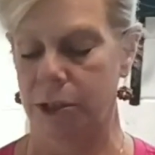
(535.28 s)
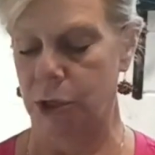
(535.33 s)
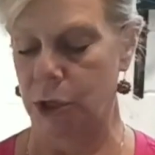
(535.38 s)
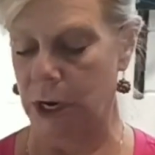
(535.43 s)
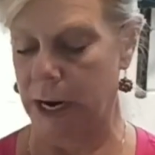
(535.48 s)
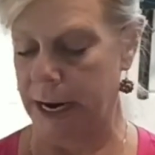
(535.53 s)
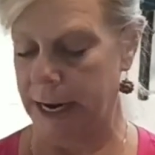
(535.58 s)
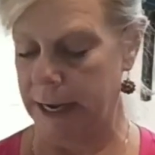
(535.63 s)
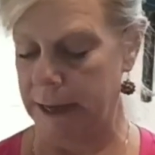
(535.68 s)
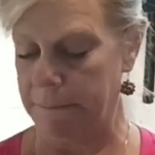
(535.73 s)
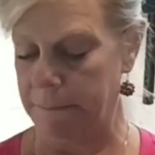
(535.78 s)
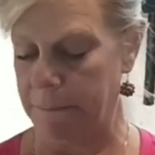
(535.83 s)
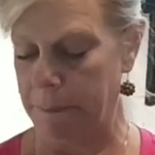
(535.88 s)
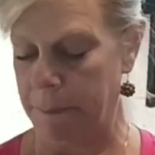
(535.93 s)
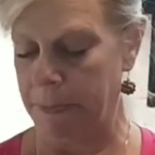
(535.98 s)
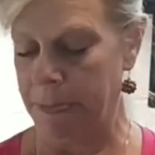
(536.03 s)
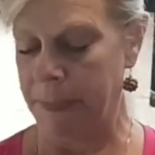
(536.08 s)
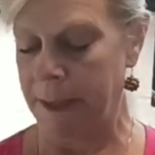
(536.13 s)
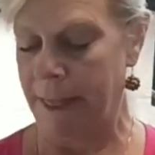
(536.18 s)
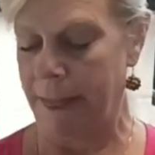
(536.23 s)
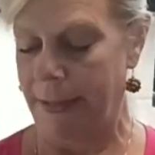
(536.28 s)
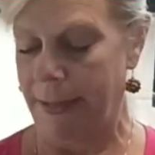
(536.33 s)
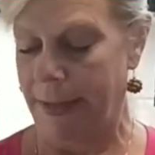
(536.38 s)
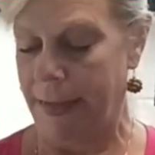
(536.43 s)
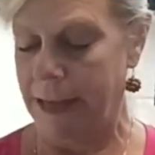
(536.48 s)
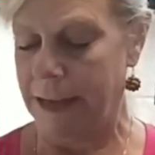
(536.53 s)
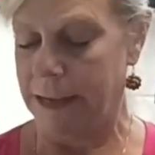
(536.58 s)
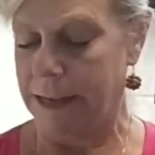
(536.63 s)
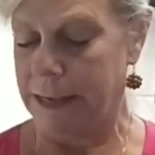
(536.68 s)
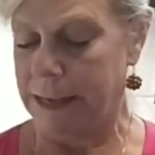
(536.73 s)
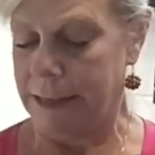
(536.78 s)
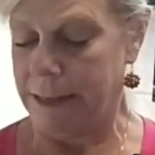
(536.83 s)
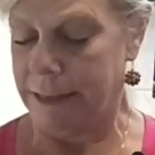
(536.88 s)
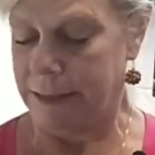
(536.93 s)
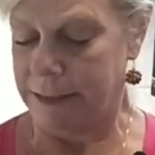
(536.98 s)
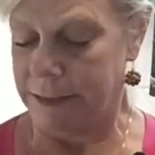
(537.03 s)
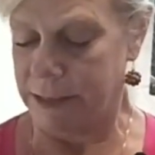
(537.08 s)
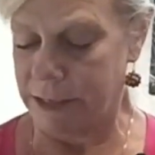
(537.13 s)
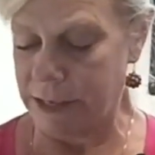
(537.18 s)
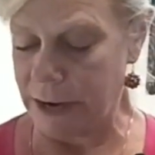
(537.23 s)
dry it.
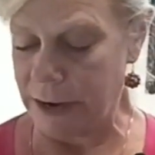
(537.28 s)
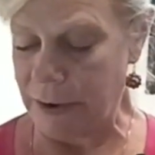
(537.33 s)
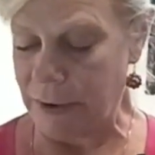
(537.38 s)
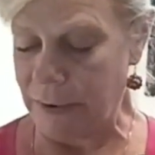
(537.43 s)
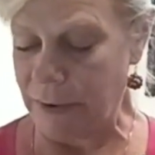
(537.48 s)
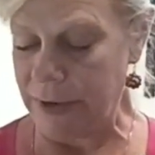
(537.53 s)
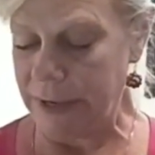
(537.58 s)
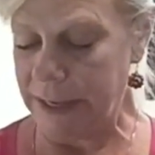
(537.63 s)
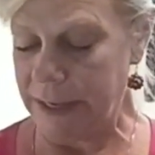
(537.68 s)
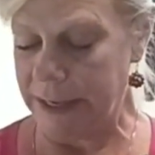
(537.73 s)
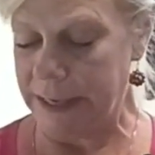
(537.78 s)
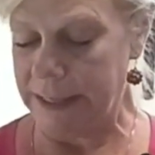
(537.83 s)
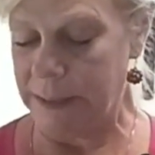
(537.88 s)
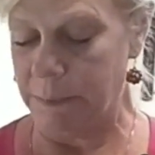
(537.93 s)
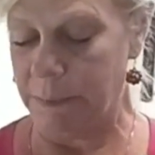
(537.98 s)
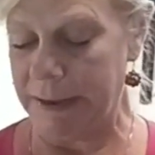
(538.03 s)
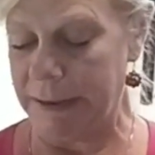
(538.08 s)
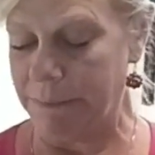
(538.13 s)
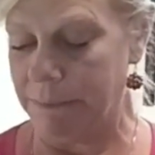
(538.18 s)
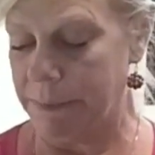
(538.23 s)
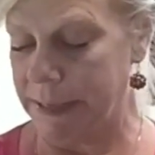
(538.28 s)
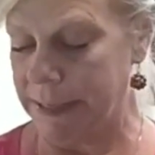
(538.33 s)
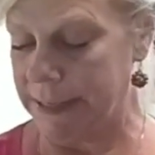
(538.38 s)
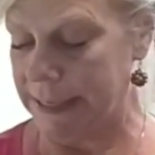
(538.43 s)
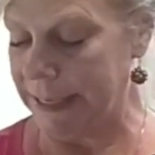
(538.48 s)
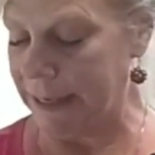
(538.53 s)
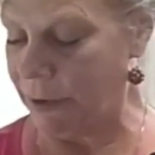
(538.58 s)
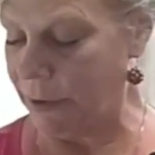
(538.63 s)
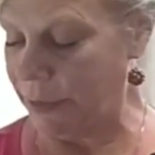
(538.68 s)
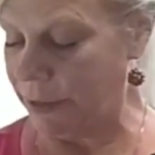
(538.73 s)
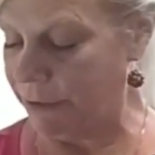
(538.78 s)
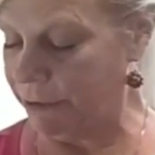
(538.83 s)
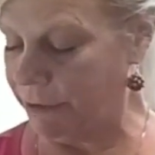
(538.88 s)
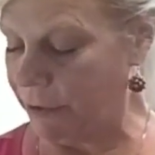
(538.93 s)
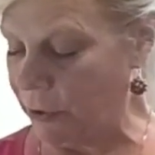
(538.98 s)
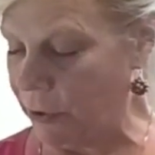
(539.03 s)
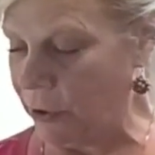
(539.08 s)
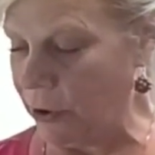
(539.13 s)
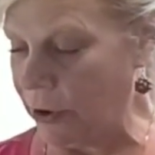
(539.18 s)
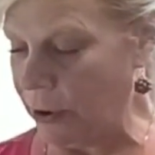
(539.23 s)
So it's been busy on the
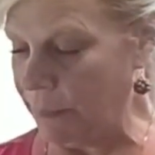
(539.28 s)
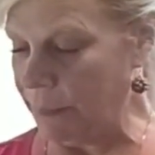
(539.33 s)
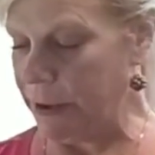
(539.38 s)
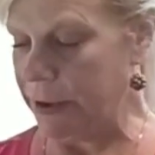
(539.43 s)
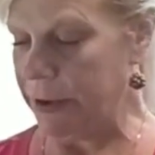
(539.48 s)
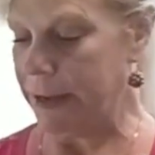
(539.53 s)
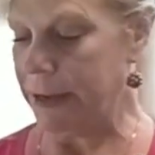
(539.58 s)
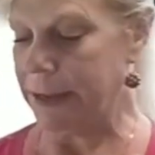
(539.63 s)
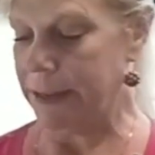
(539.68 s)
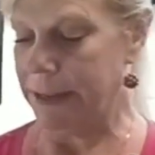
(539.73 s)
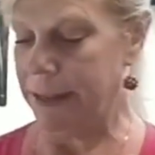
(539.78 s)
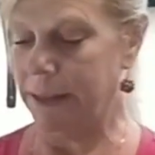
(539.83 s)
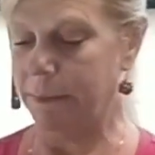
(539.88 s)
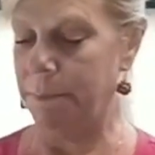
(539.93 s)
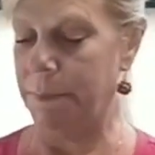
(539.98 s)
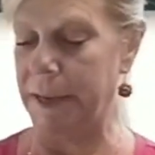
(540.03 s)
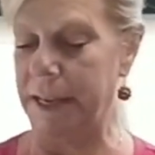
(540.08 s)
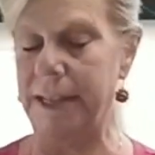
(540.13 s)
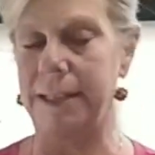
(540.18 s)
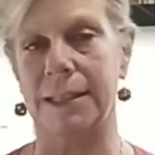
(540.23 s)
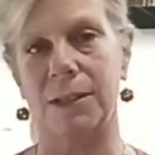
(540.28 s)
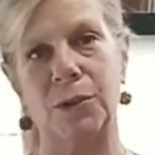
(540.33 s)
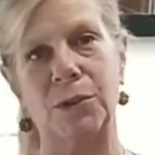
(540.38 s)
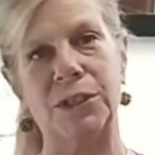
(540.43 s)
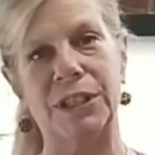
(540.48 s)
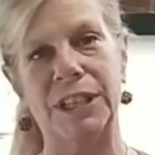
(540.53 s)
farm. The beets are